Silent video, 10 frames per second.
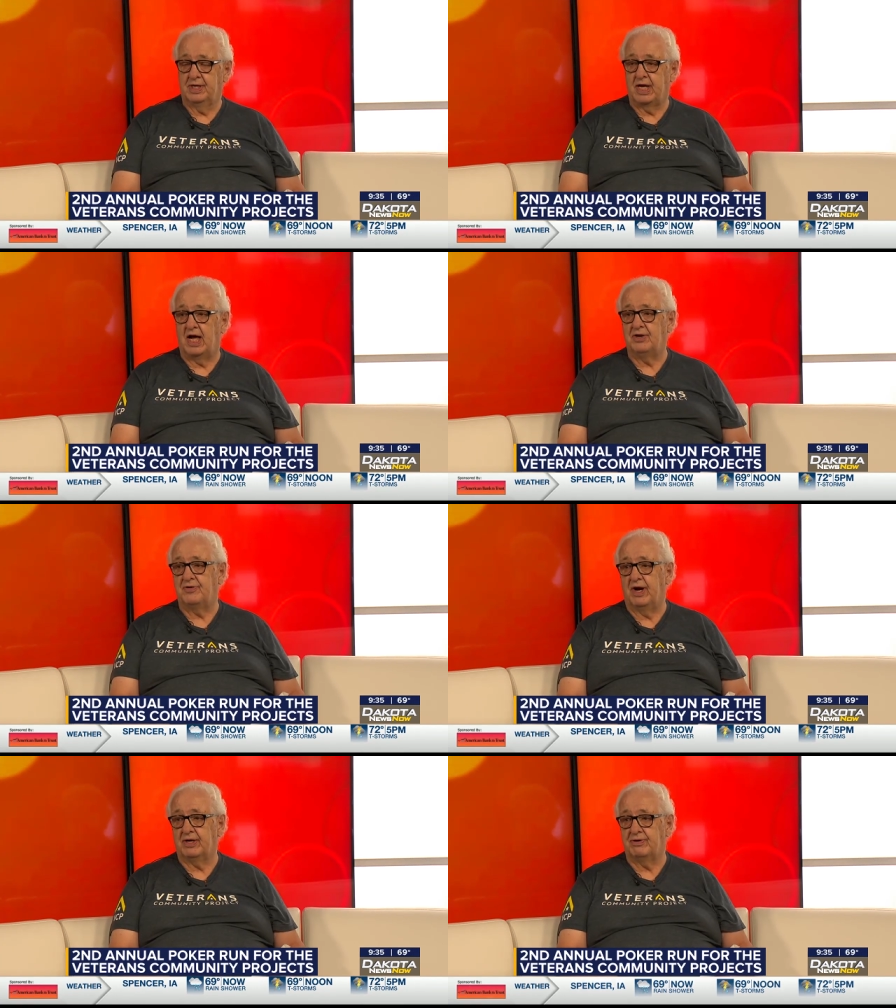
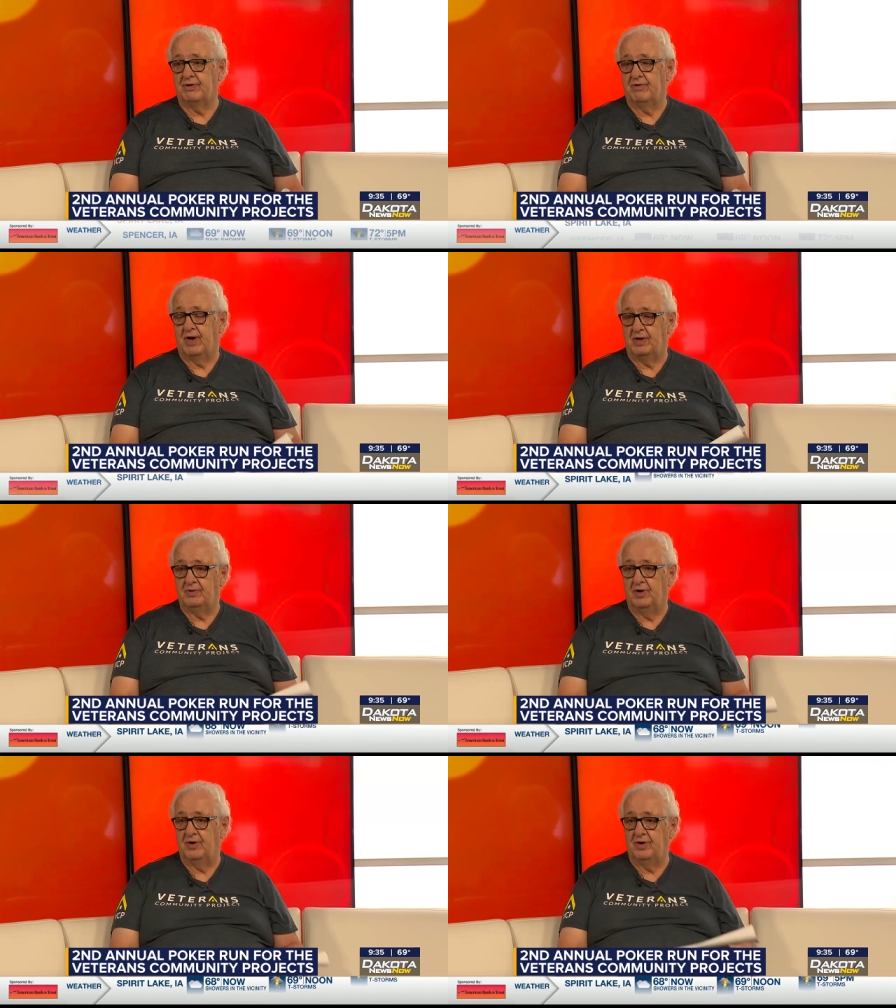contractor
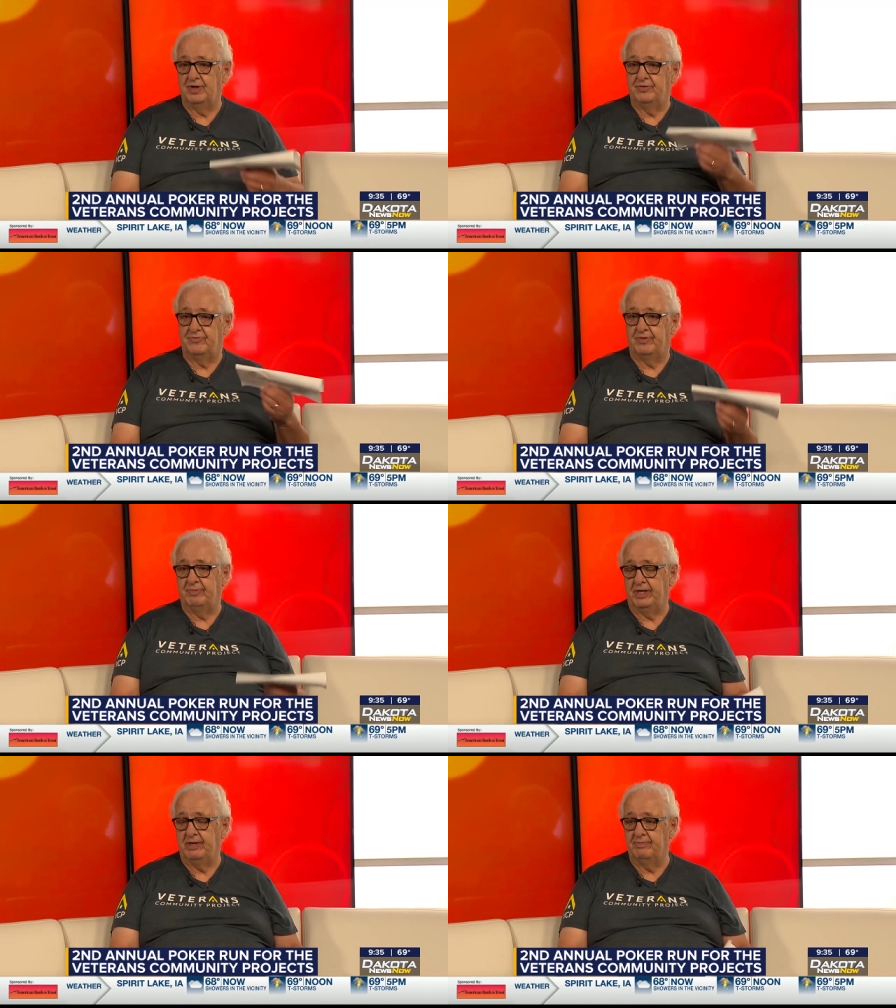around, learning from
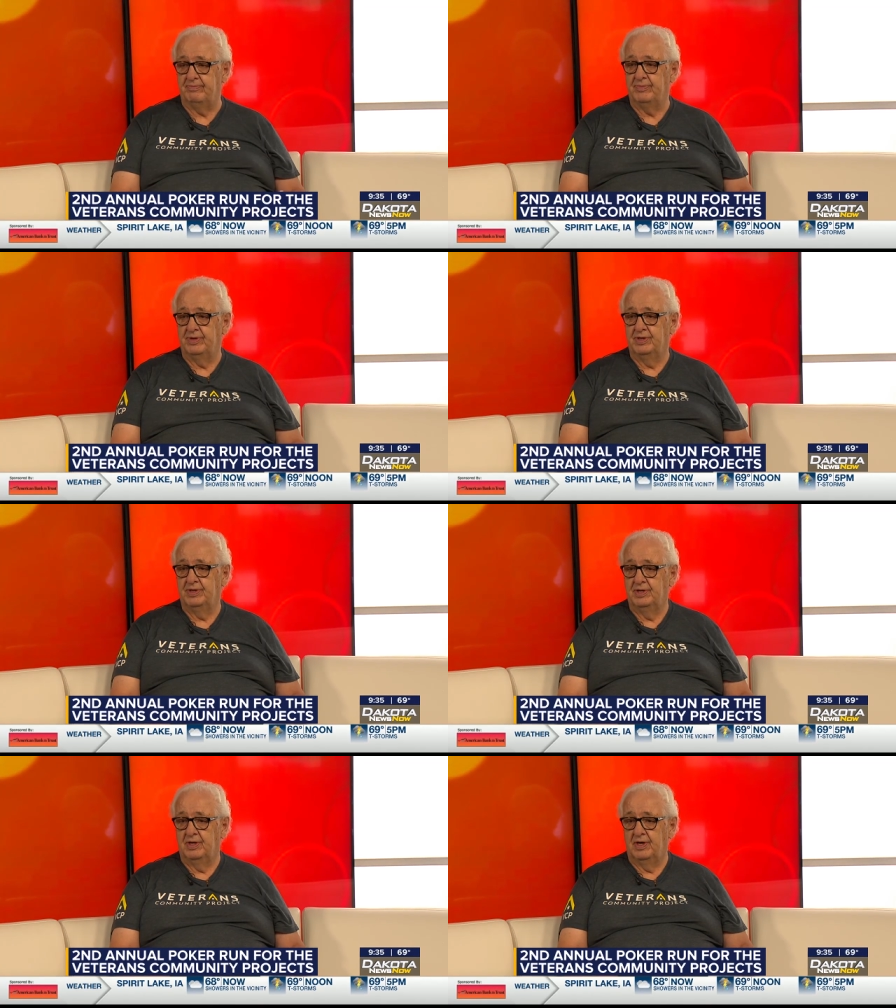him
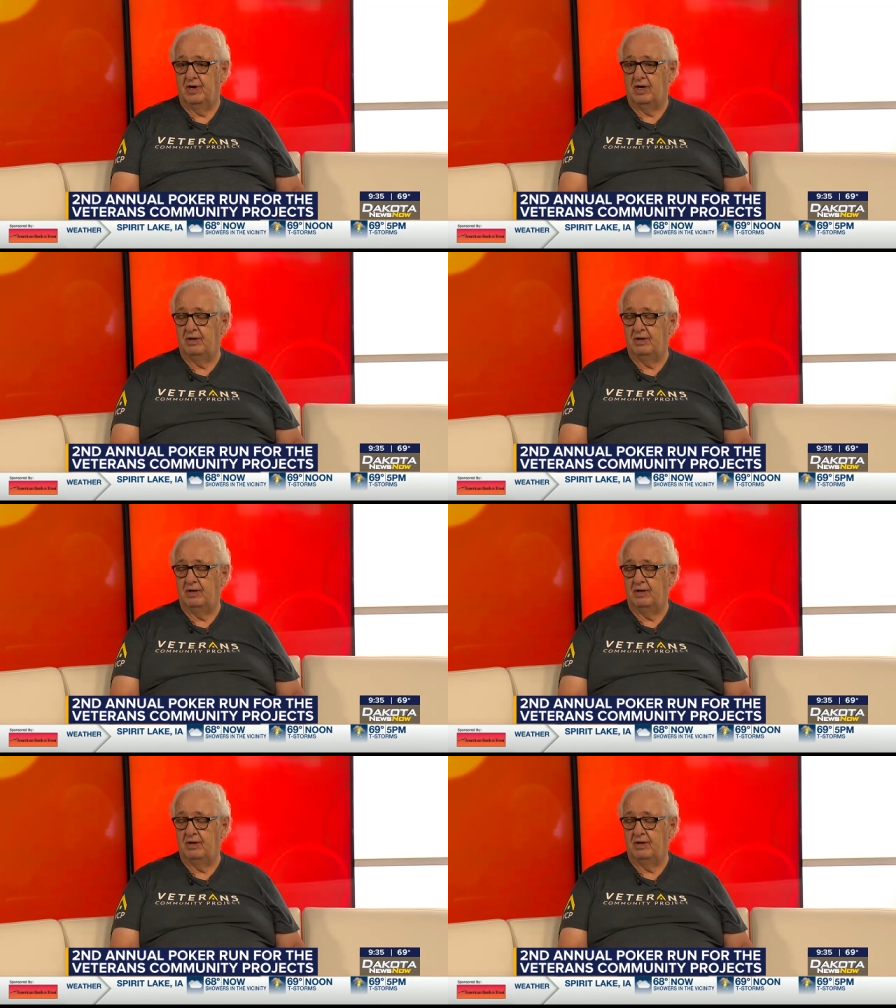mm-hmm.